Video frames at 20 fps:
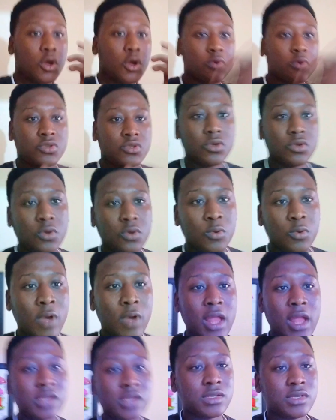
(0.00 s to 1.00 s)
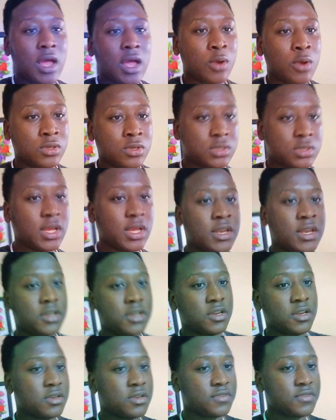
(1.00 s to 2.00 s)
yo, so while I was
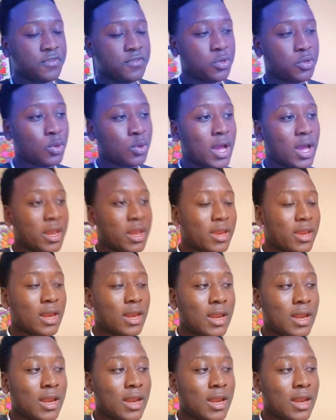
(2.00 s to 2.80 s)
editing this video, I